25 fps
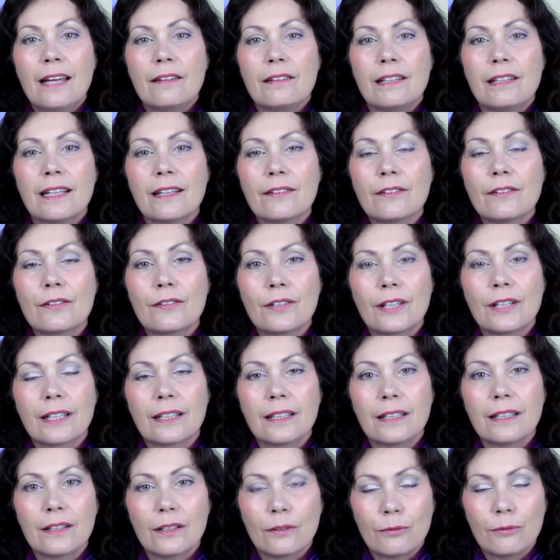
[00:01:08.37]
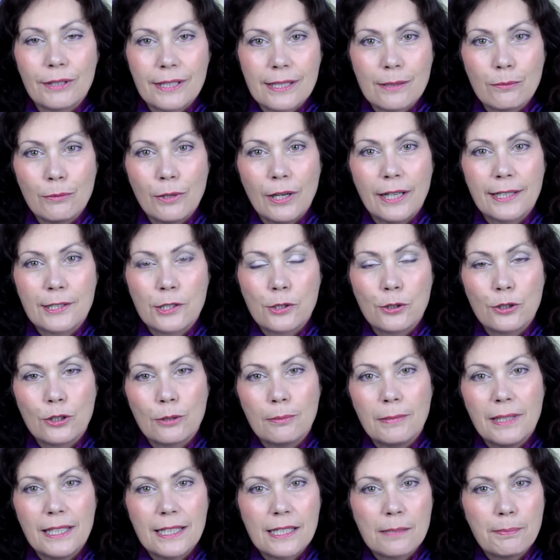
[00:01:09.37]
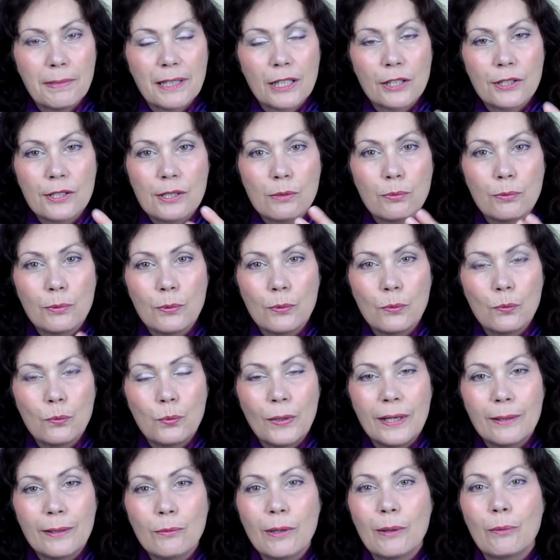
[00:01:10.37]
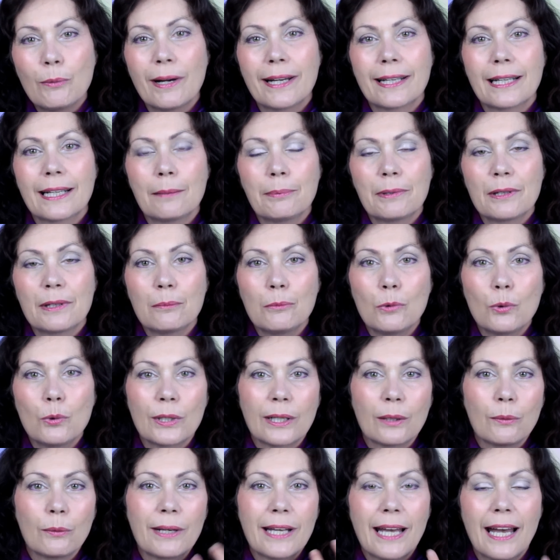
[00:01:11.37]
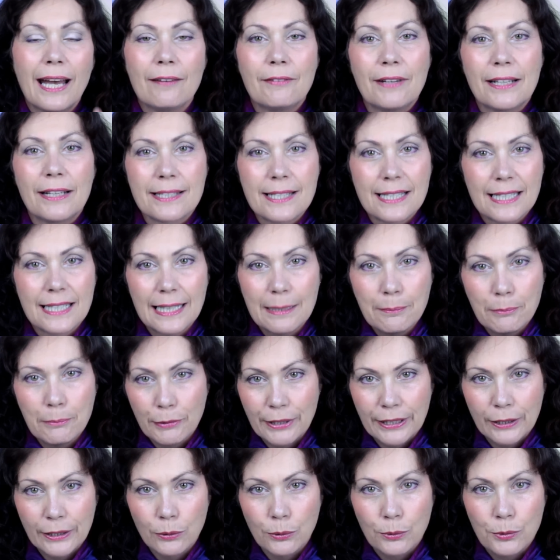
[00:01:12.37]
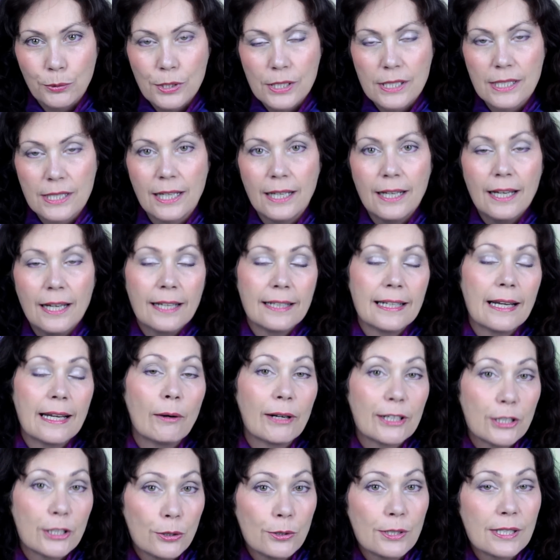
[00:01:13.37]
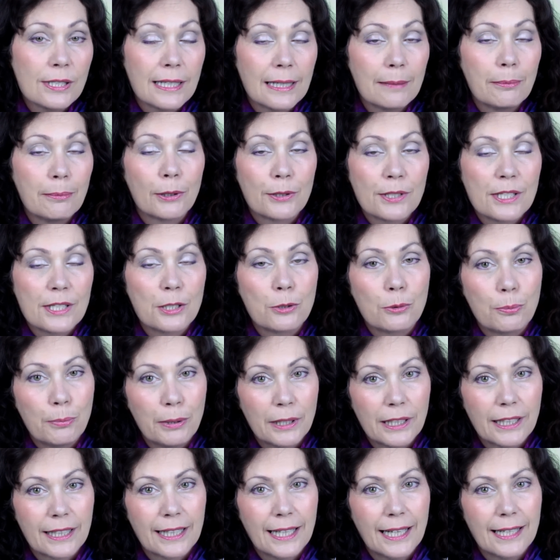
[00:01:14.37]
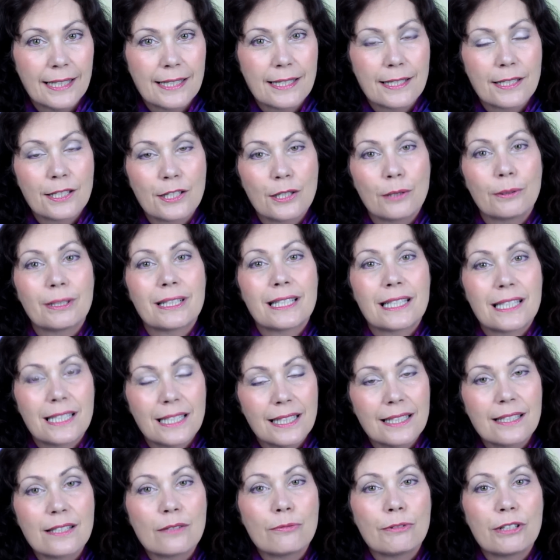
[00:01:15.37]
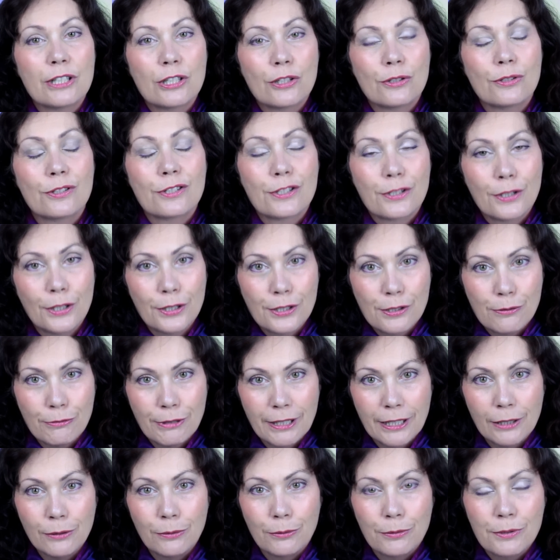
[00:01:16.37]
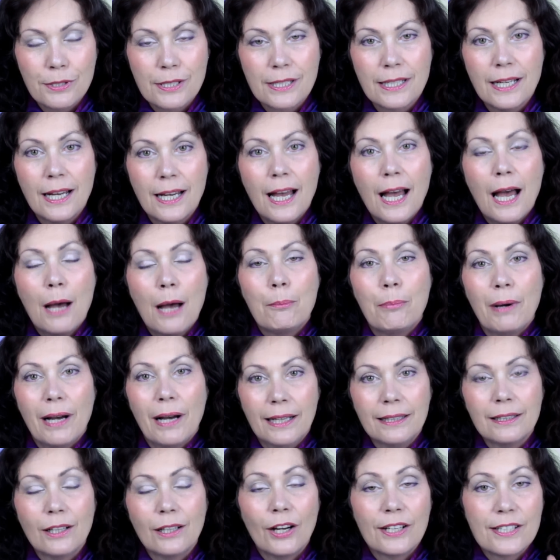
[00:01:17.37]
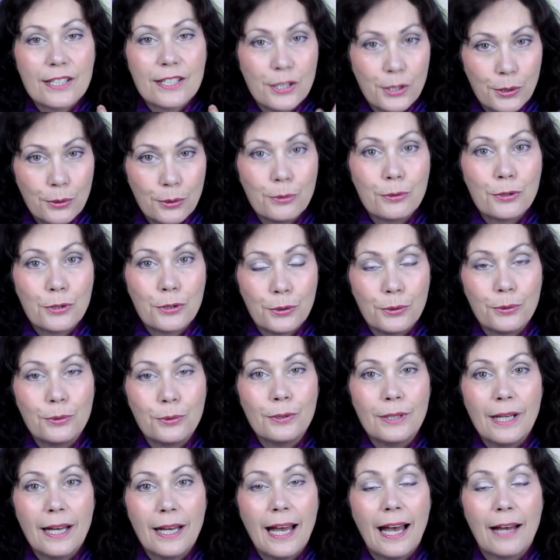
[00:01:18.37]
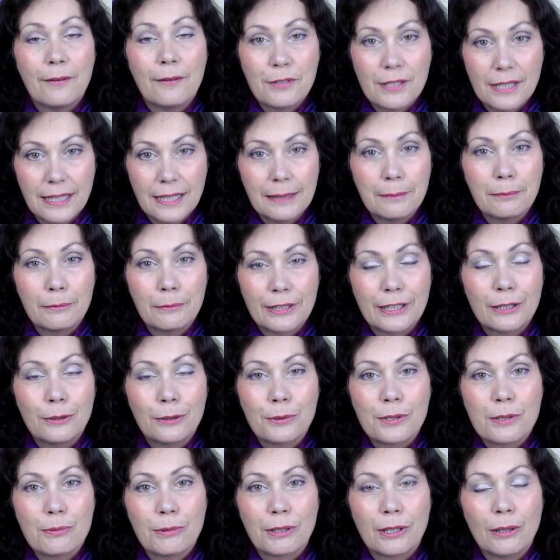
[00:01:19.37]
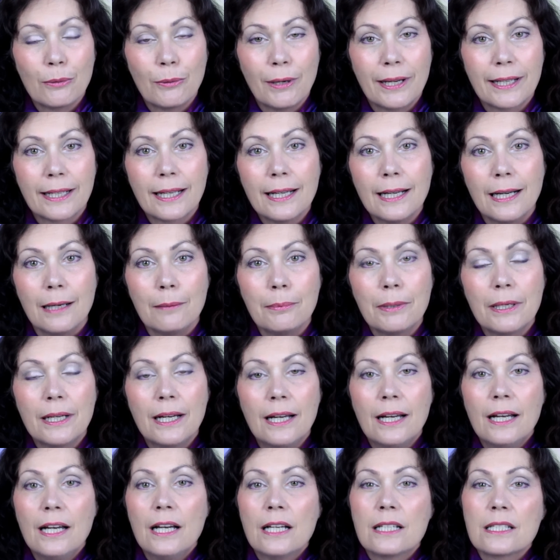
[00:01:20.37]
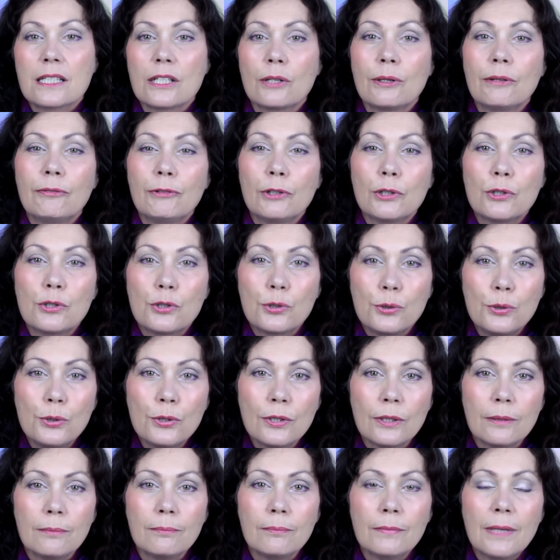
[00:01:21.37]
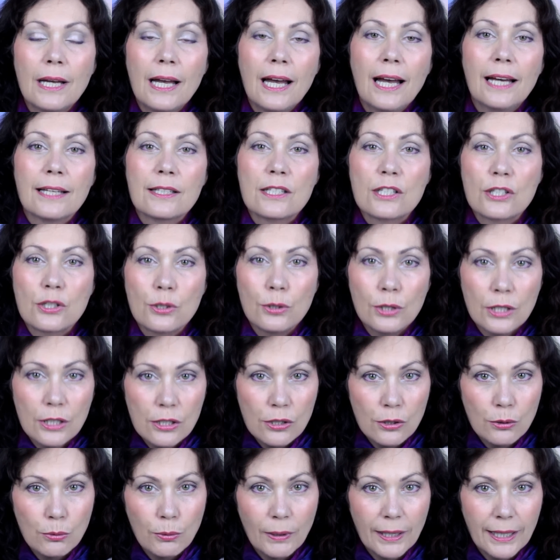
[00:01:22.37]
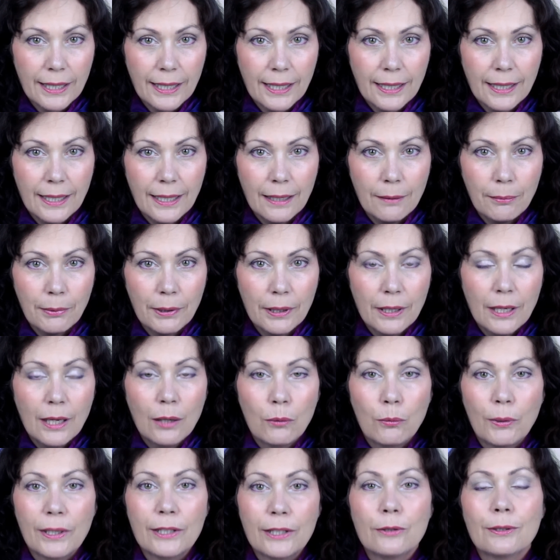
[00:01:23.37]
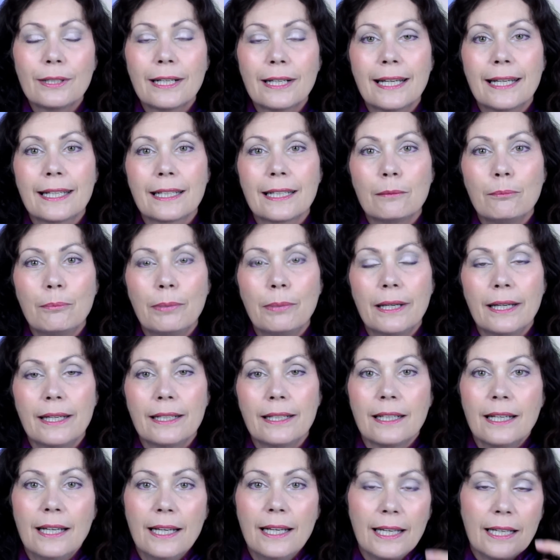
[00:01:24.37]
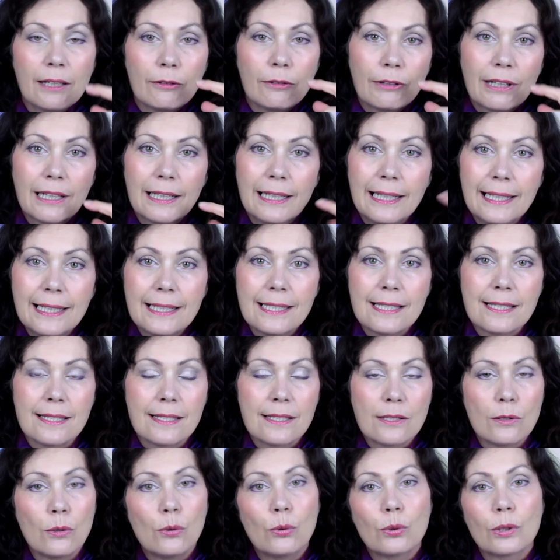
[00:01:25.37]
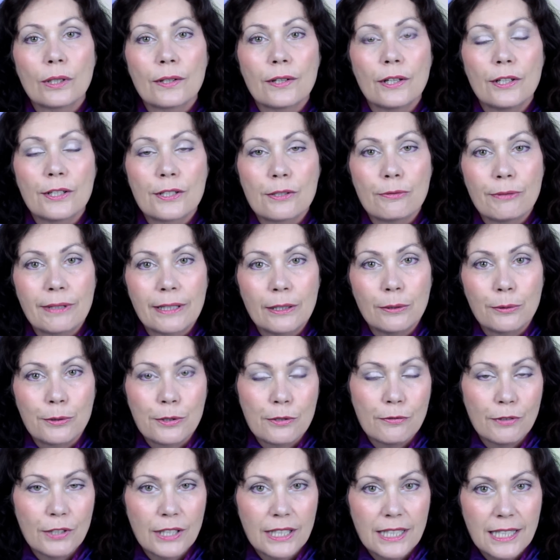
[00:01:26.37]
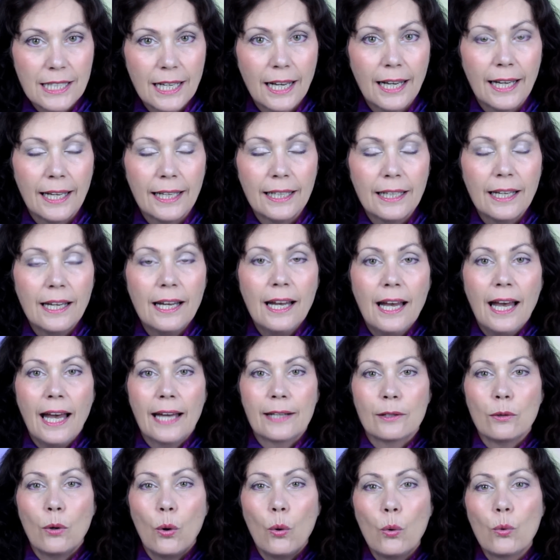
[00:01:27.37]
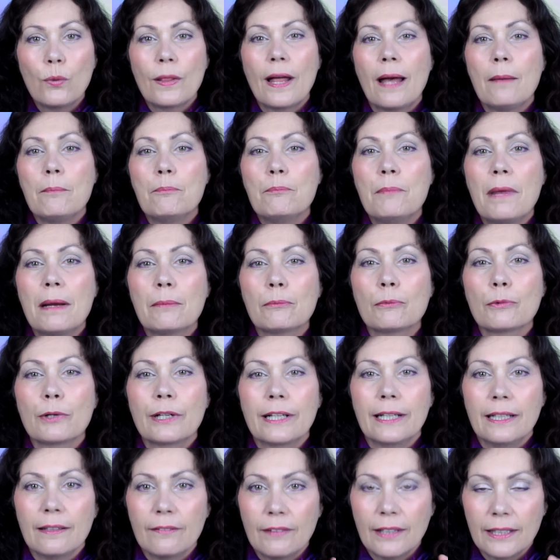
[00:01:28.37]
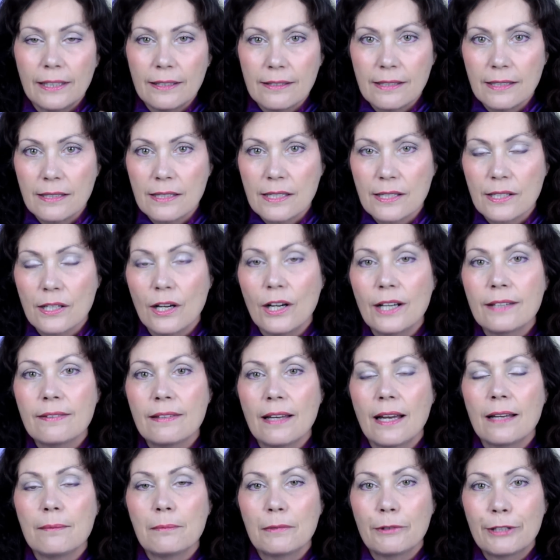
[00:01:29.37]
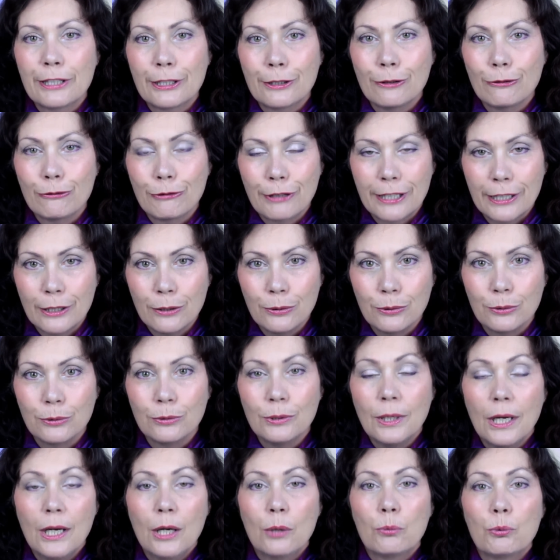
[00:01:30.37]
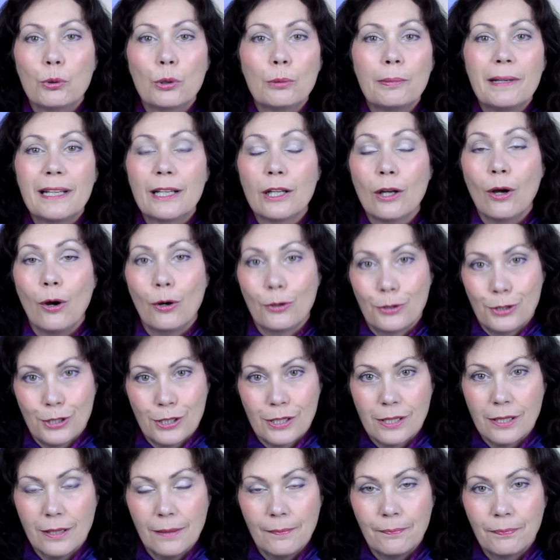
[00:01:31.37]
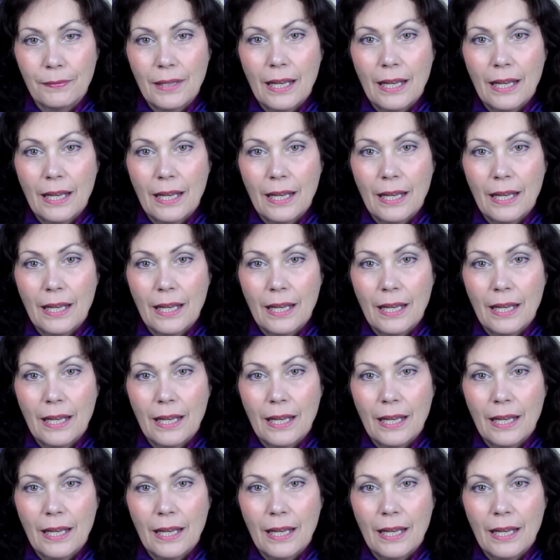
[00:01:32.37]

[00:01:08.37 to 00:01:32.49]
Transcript: The other thing, the reason why I do them, is because when we wake up in the morning, we have our sleep wrinkles. Now, I do sleep on silk pillowcases, so it does reduce those wrinkles, but I still do have sleep wrinkles when I wake up. So if you do them as soon as you wake up, when you're laying in bed, it releases all of those wrinkles for the day, and all that memory that is inside that wrinkle will be lost.